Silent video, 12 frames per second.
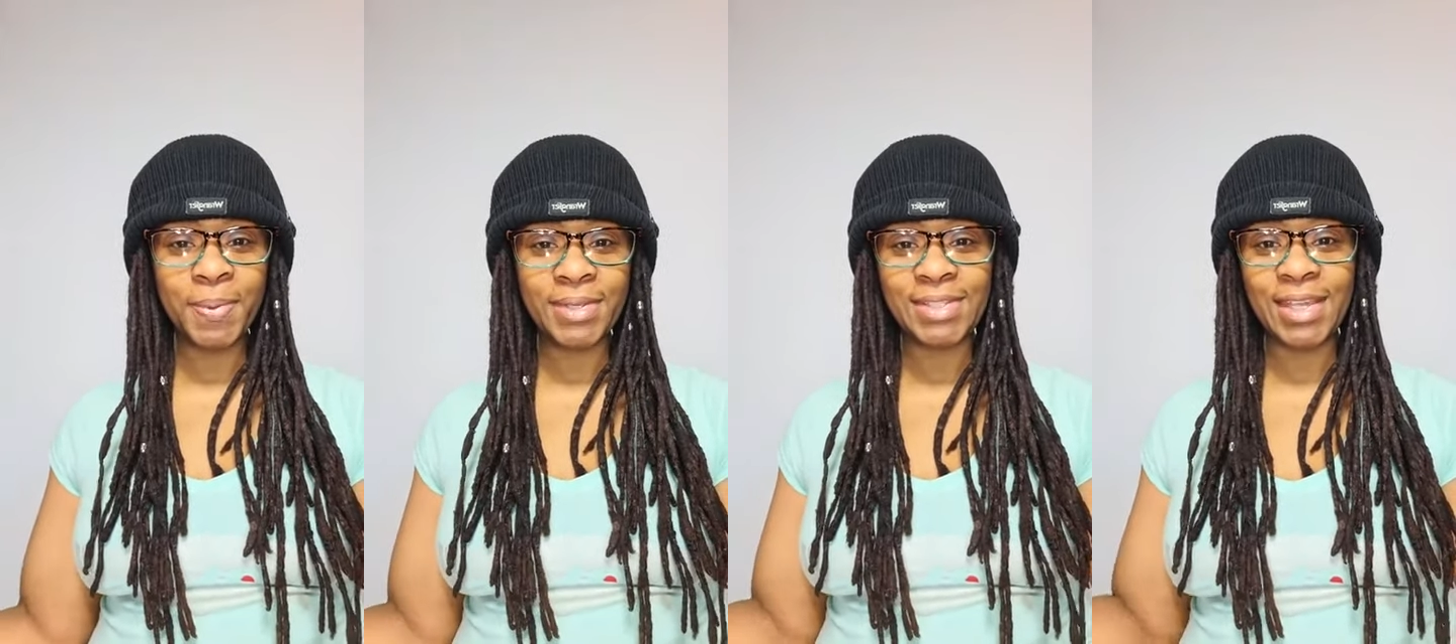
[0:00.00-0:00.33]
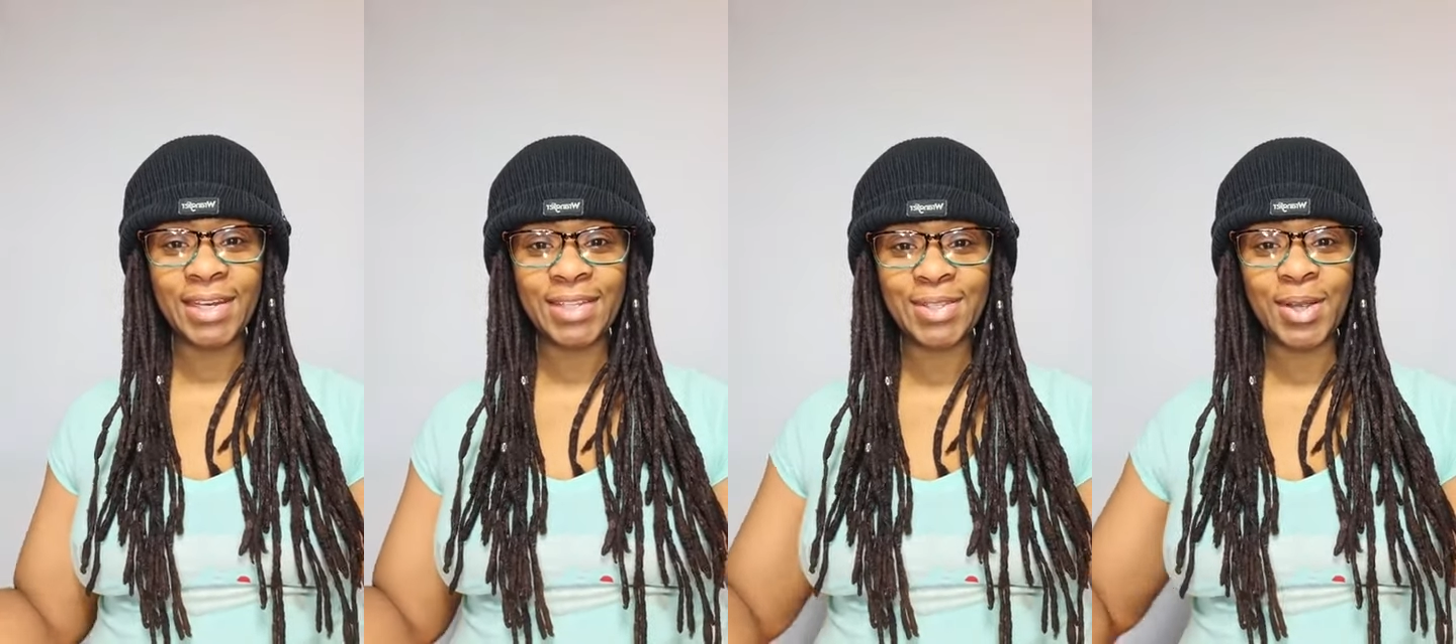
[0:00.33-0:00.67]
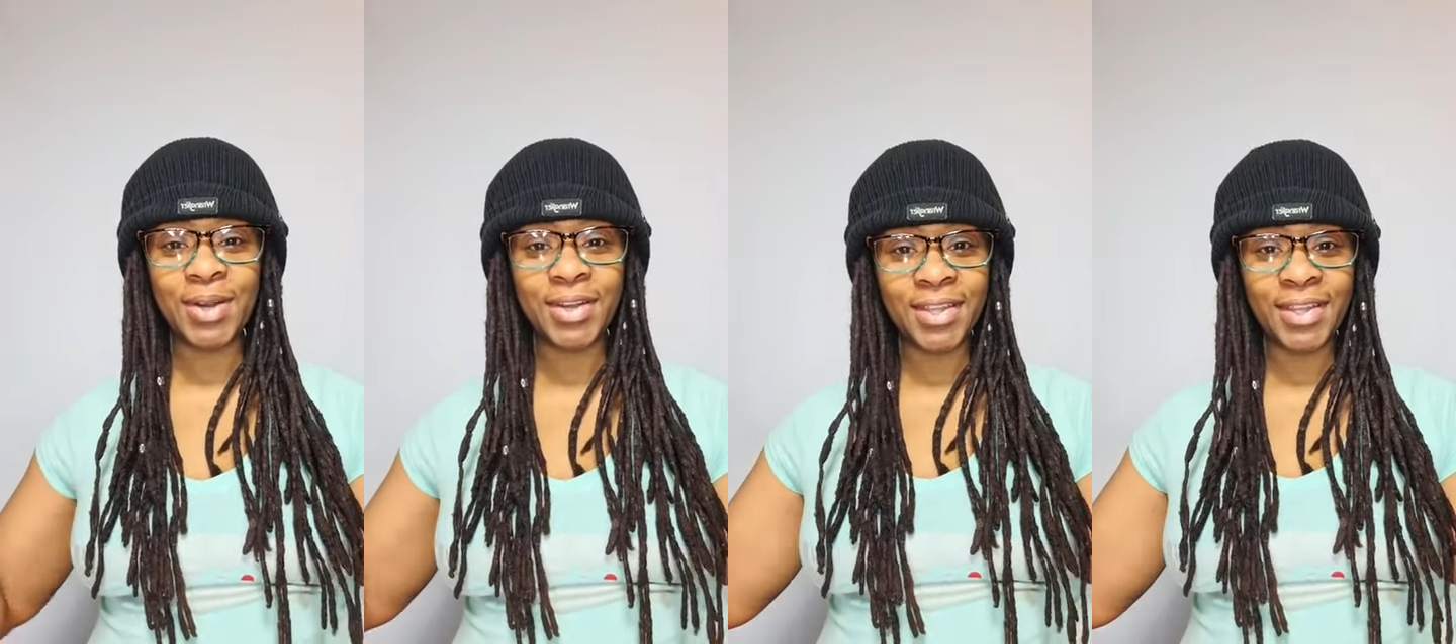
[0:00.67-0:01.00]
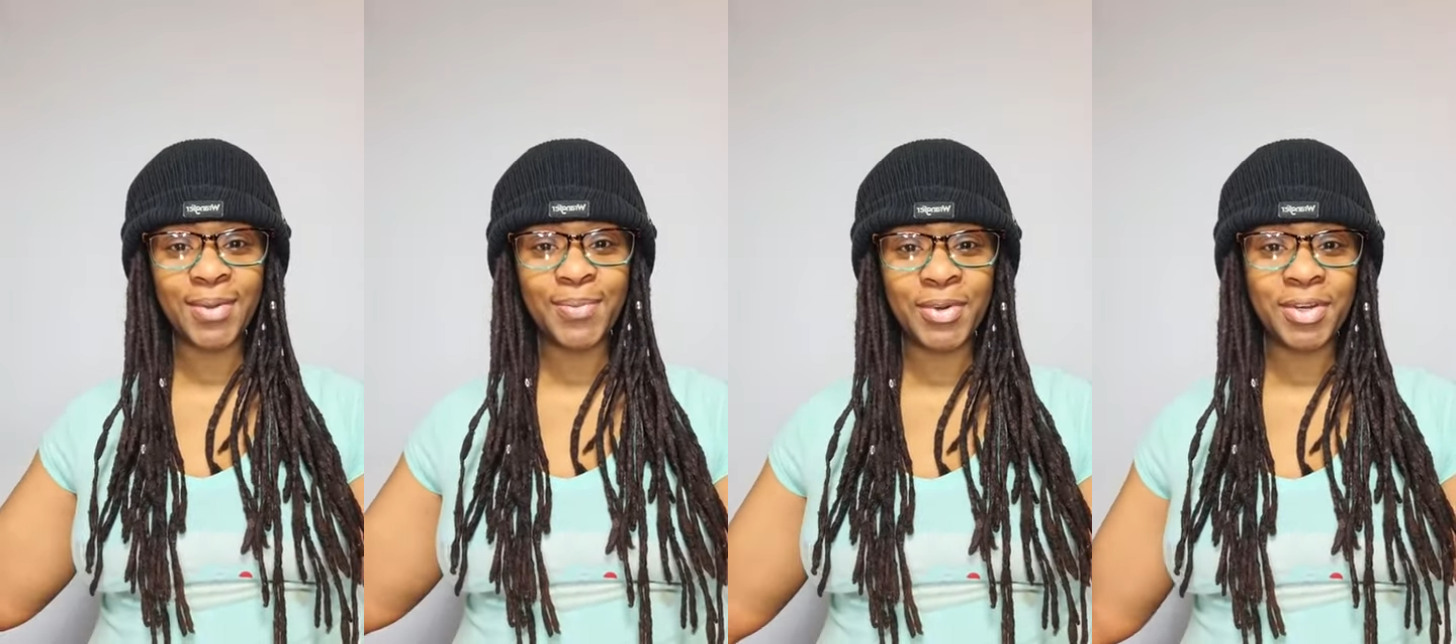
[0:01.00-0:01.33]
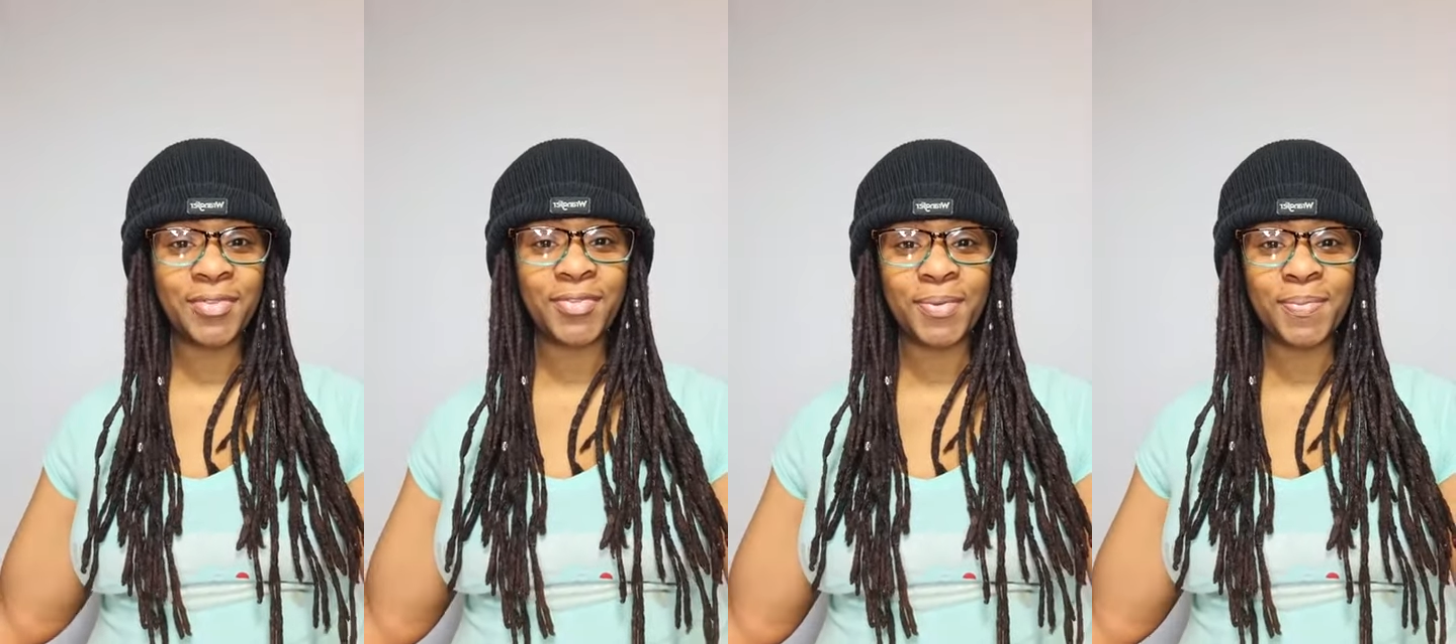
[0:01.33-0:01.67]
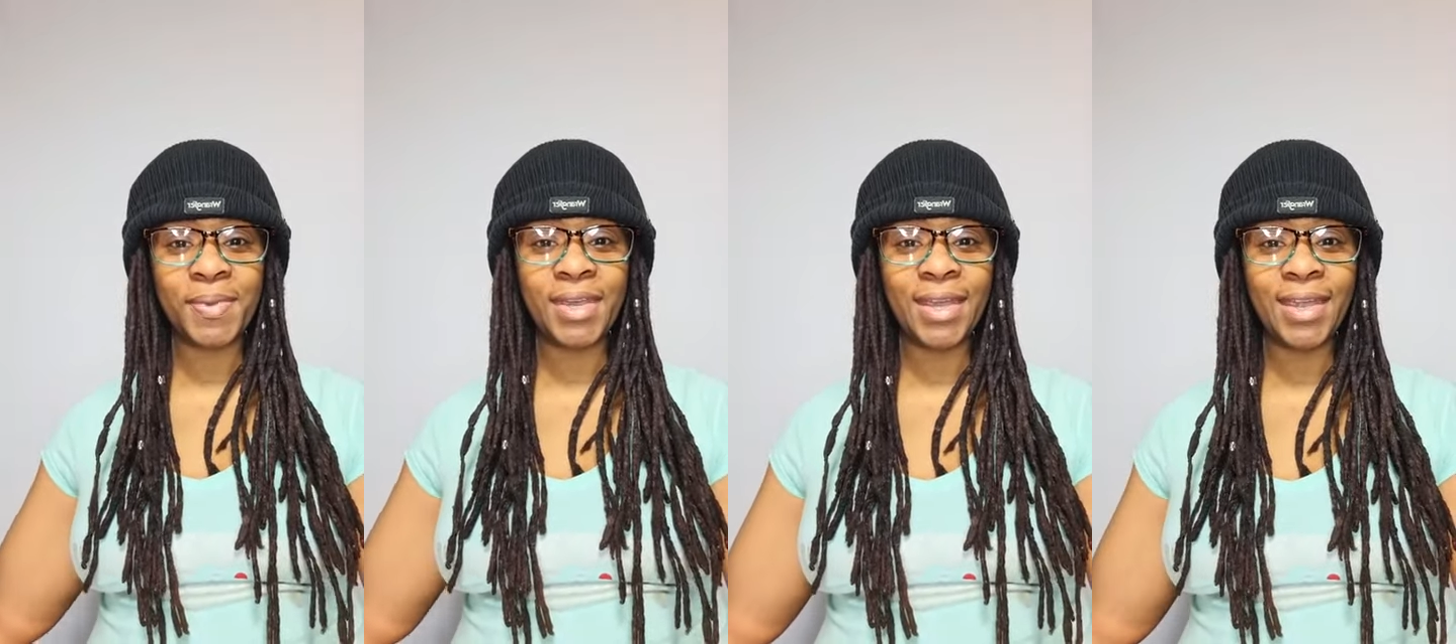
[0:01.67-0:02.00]
Is that it's early in the morning for
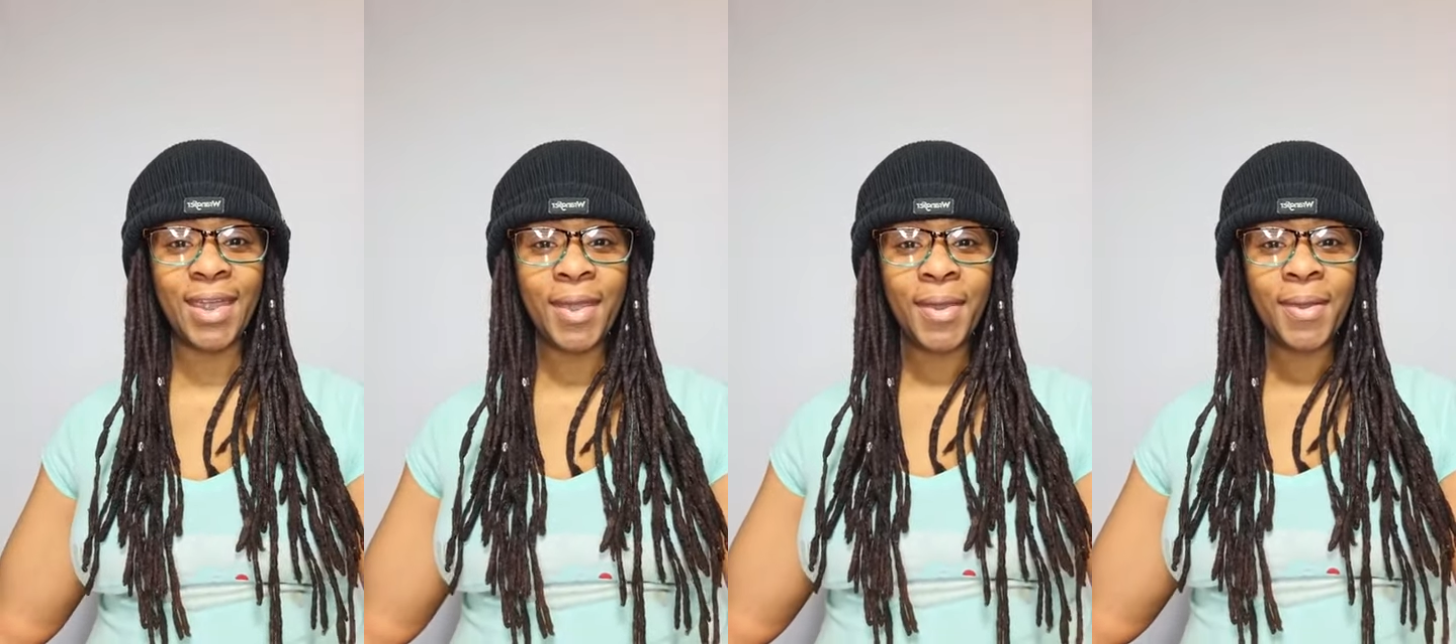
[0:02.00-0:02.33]
me,